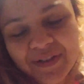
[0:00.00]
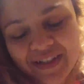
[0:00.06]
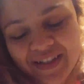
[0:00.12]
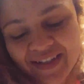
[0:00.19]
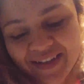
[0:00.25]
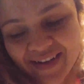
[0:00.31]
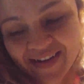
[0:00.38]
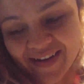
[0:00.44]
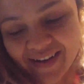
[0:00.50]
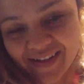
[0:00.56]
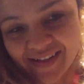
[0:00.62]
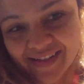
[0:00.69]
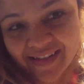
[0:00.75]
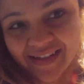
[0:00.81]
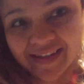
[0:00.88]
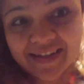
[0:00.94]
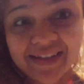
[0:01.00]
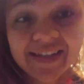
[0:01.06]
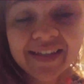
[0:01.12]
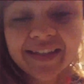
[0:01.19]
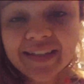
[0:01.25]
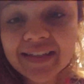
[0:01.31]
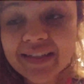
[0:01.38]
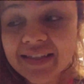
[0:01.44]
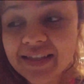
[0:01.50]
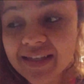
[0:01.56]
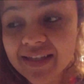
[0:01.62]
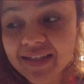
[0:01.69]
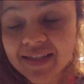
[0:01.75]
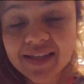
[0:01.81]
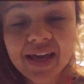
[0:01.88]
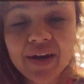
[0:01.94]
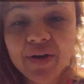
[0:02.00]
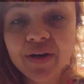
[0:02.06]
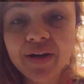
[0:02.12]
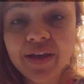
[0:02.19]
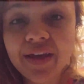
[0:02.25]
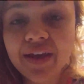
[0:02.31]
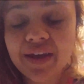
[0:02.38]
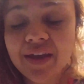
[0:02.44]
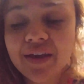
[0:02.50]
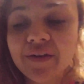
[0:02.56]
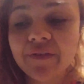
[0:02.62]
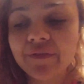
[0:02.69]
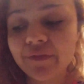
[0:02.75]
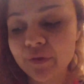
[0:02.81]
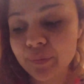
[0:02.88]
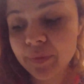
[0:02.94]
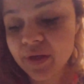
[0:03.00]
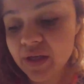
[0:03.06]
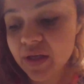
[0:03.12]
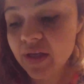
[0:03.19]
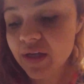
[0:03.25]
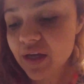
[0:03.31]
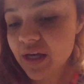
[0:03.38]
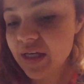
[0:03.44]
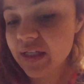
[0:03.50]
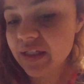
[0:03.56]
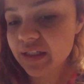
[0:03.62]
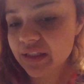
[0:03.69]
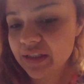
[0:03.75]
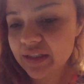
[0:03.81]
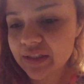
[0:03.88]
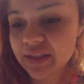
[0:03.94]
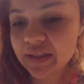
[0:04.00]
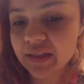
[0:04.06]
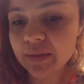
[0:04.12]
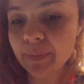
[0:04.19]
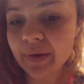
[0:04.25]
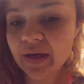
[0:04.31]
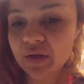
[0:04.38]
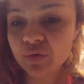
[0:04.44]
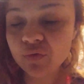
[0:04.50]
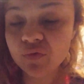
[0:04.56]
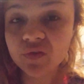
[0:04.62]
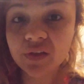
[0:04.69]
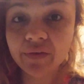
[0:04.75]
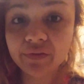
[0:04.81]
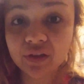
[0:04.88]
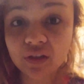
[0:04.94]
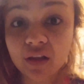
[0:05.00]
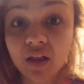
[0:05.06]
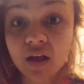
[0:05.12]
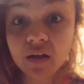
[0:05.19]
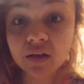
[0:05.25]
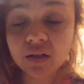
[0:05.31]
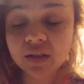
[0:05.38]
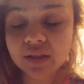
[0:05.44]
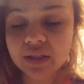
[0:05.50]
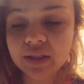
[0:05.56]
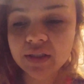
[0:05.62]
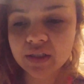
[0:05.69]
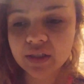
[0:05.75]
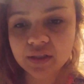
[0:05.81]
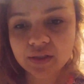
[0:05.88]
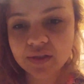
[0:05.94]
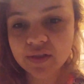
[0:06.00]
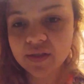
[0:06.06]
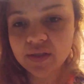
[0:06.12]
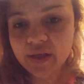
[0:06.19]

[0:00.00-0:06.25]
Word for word: Morning, guys. It is Saturday for me, and it is about seven o'clock in the